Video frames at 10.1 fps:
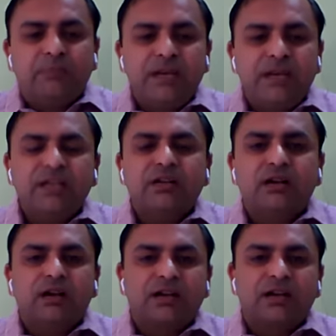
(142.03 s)
play
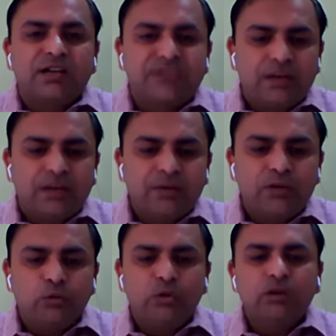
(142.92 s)
a considerable
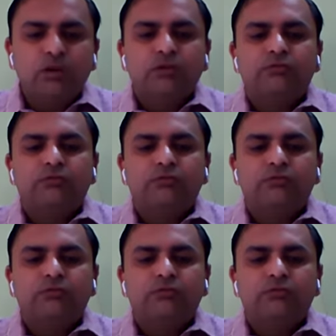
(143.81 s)
role